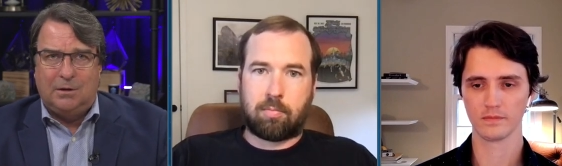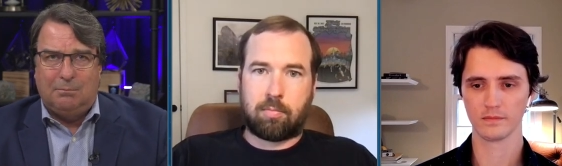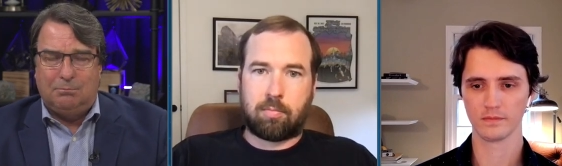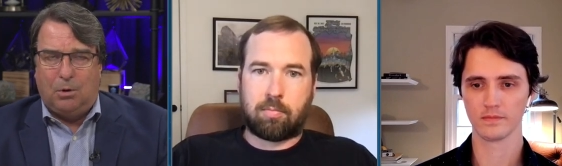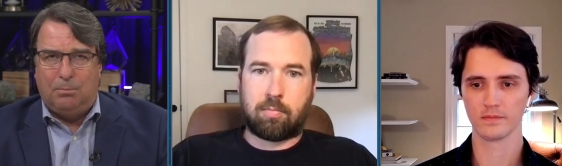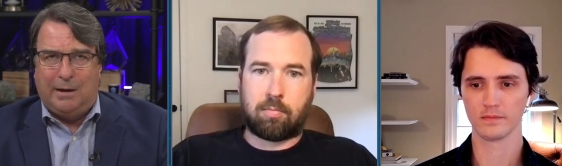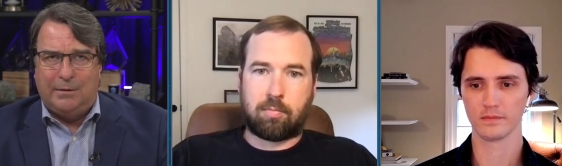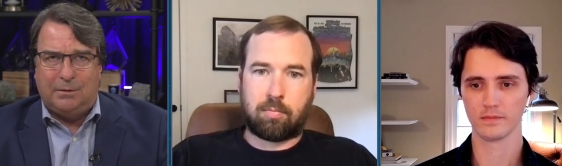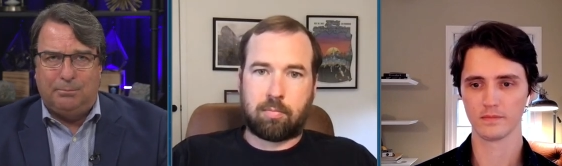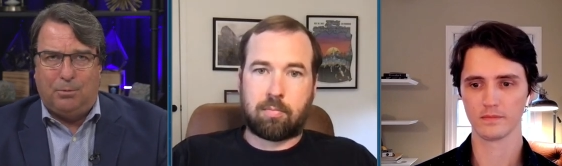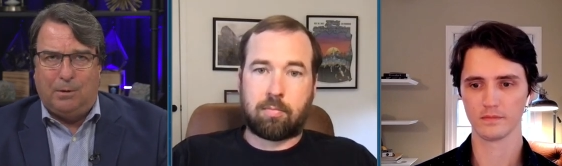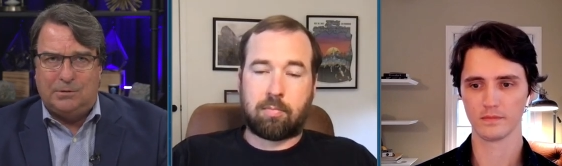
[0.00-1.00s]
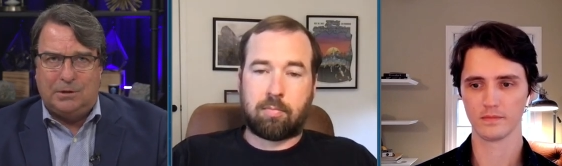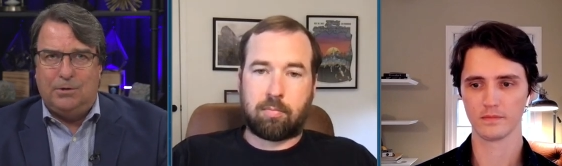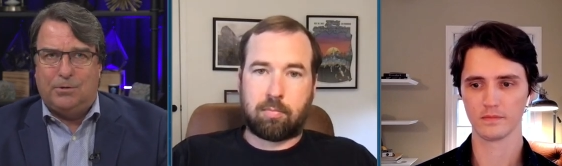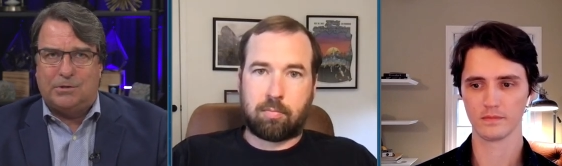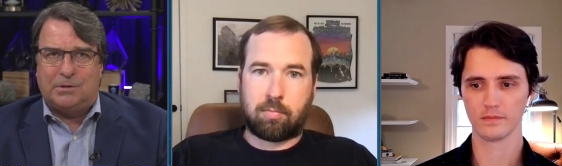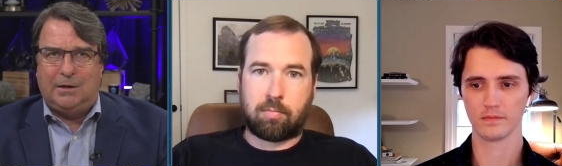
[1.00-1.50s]
Speaker 1: momentum points that you're
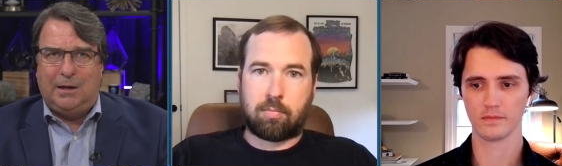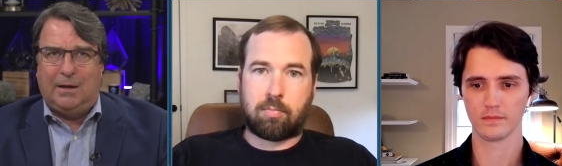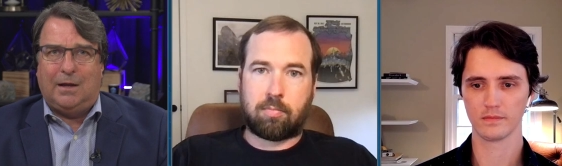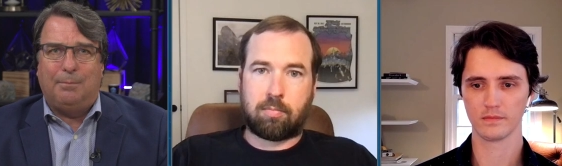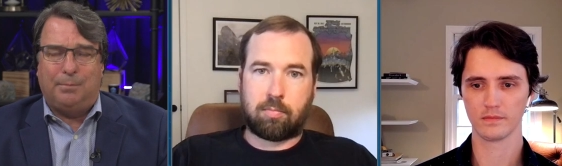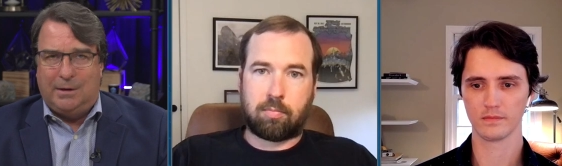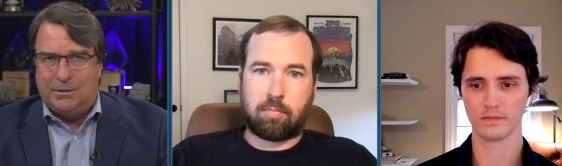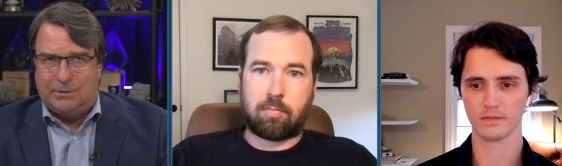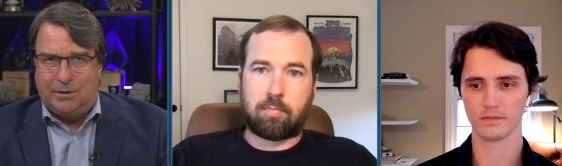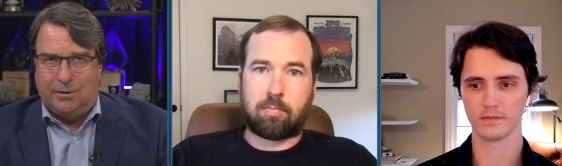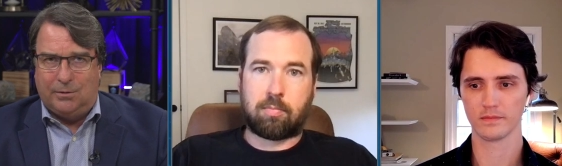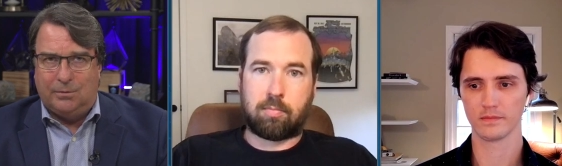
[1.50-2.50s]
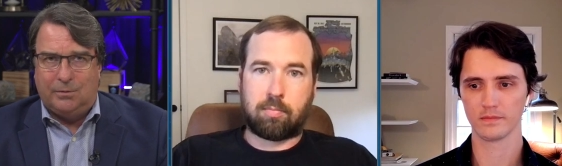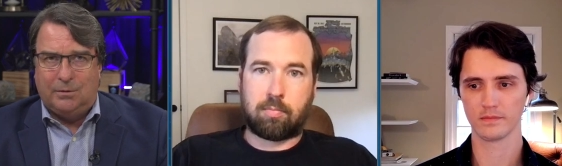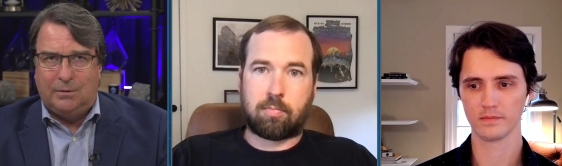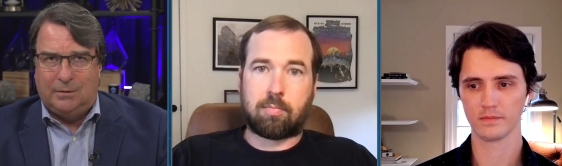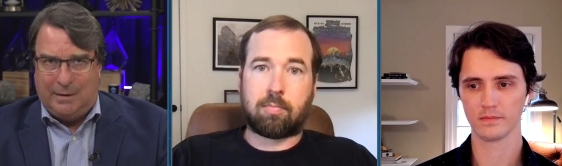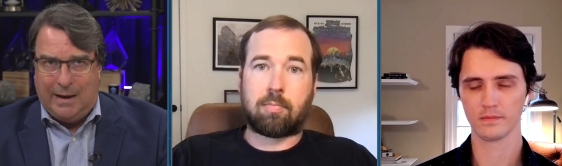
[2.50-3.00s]
seeing companies do
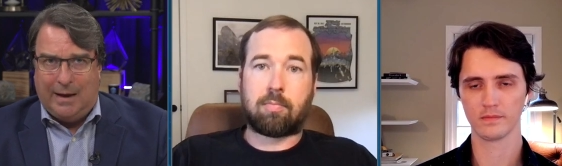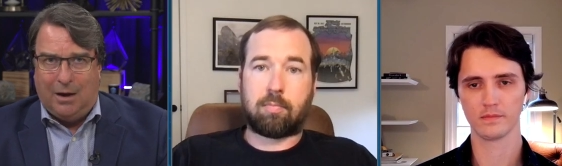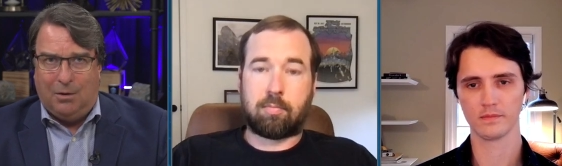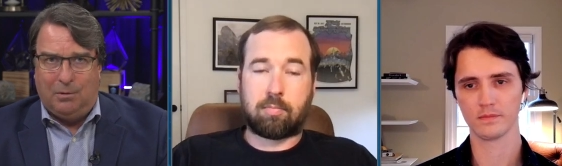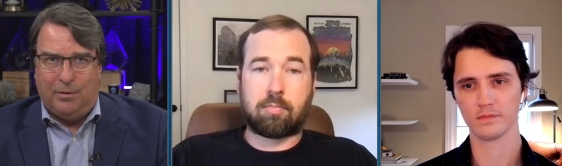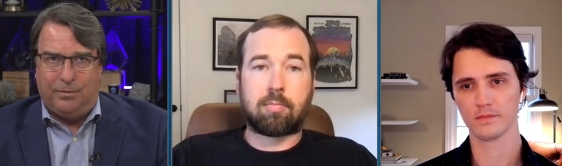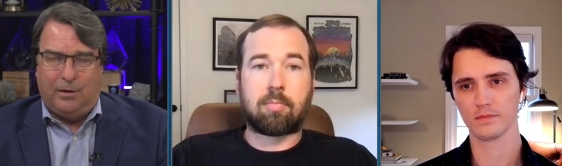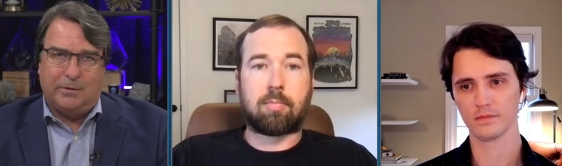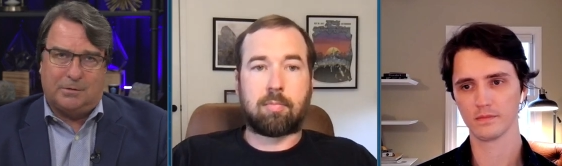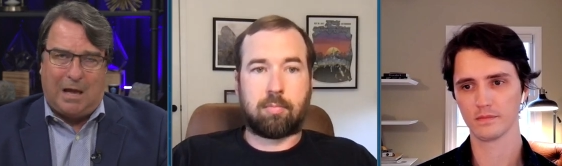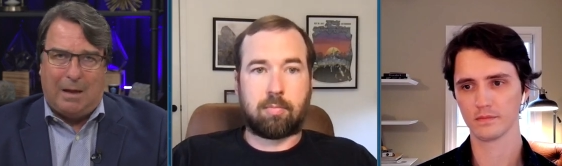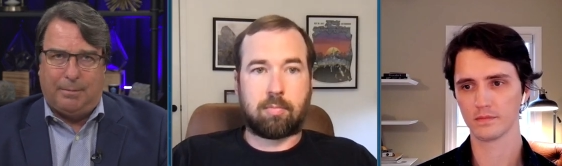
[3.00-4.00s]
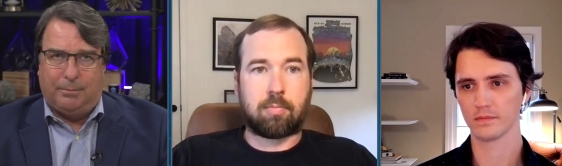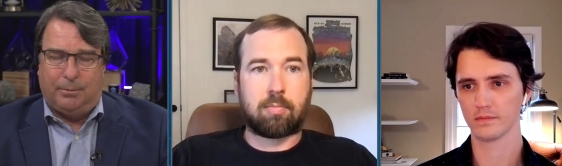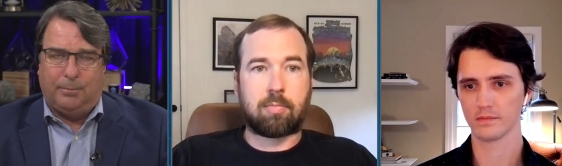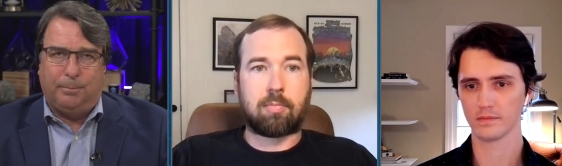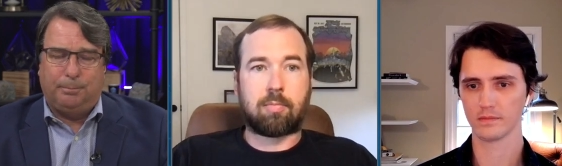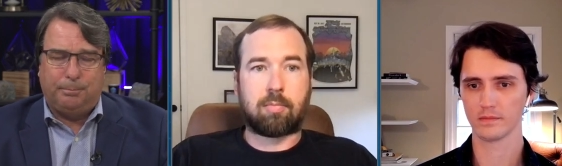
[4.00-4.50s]
now with Unstoppable?
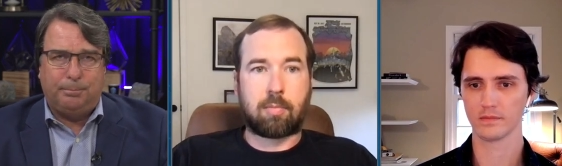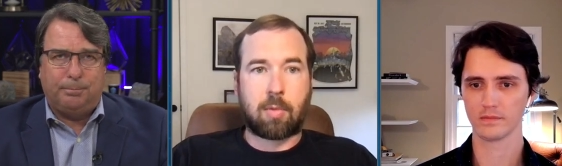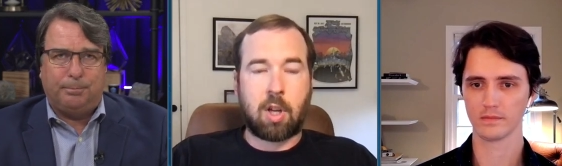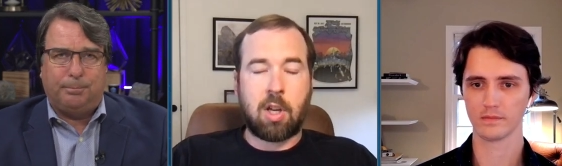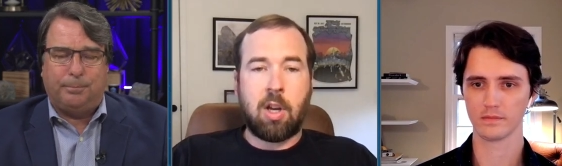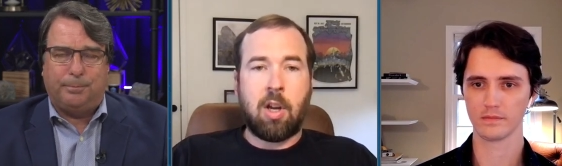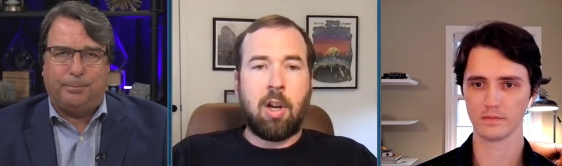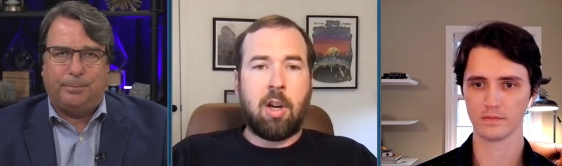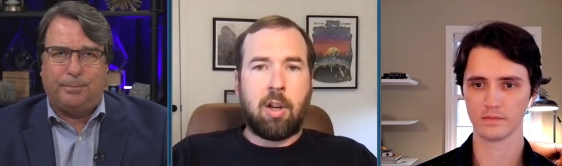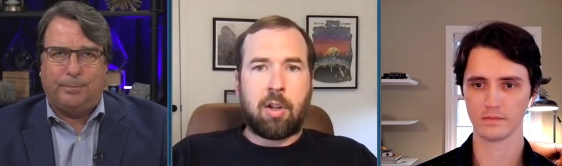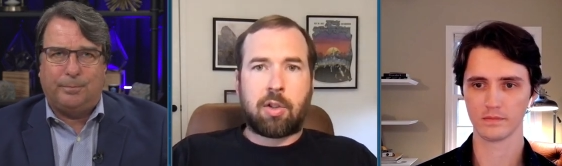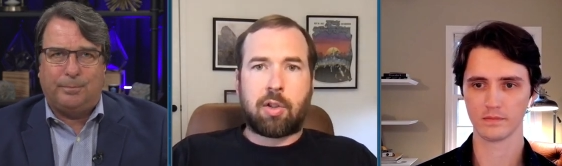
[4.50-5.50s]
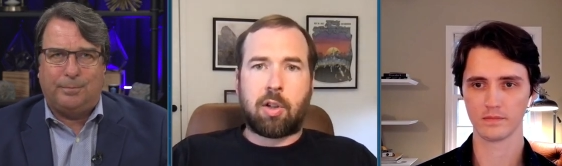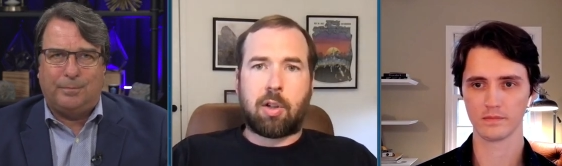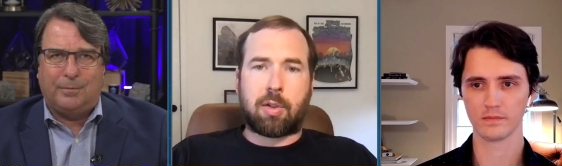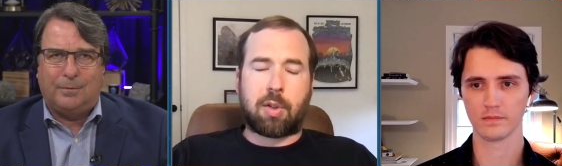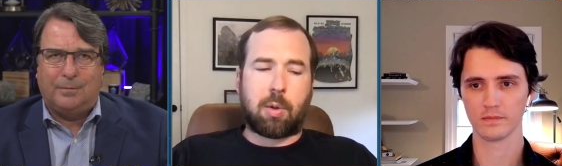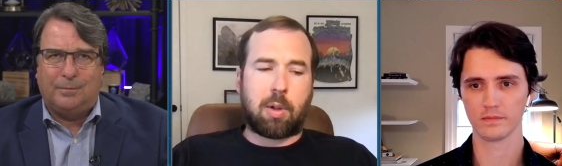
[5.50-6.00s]

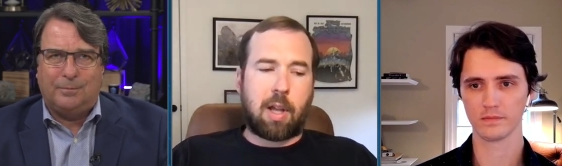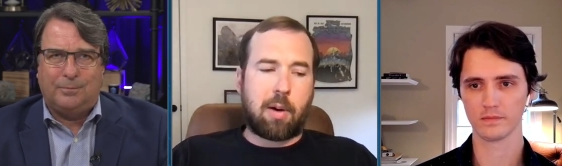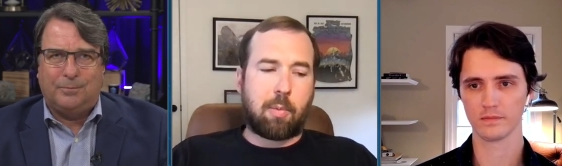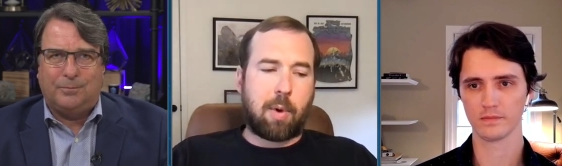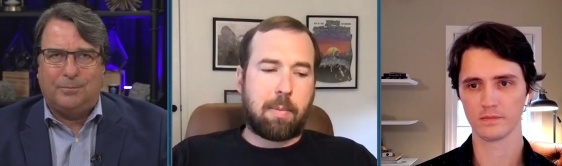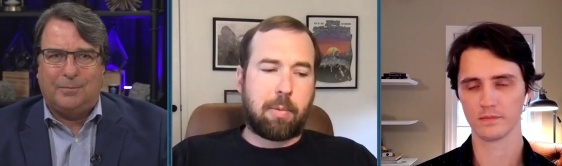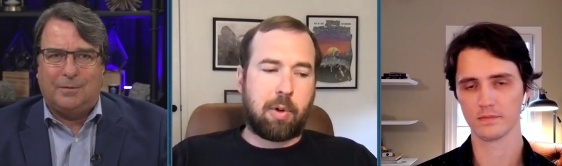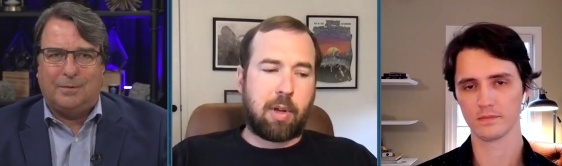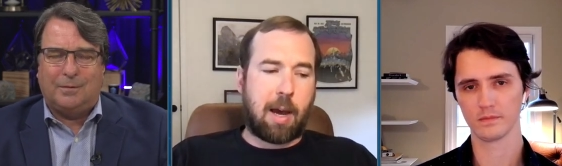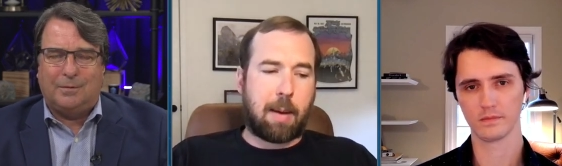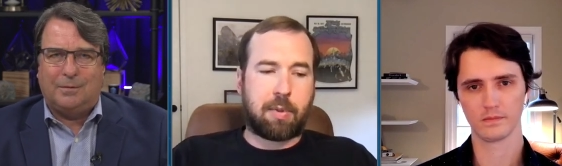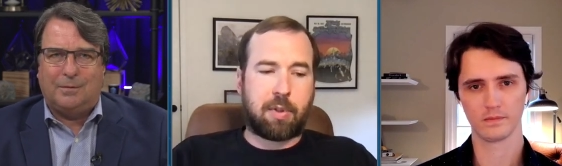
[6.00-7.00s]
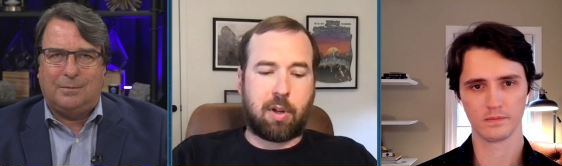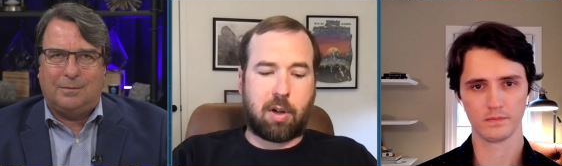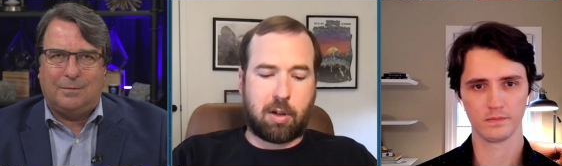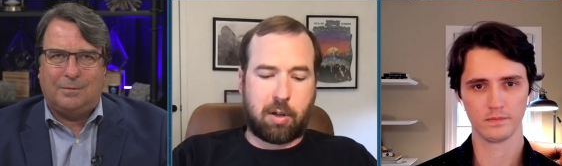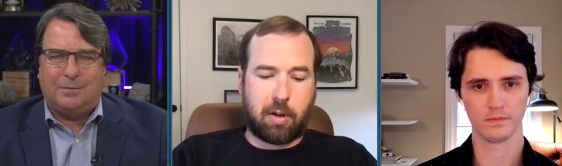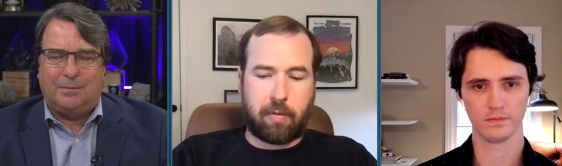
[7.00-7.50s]
Speaker 2: Sure. So a lot of Web3 apps
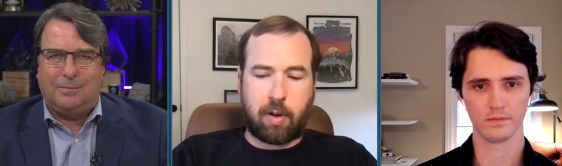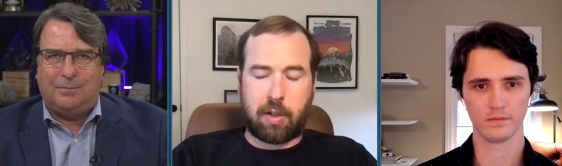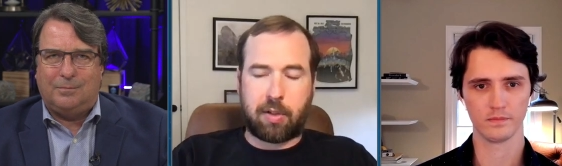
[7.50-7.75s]
are very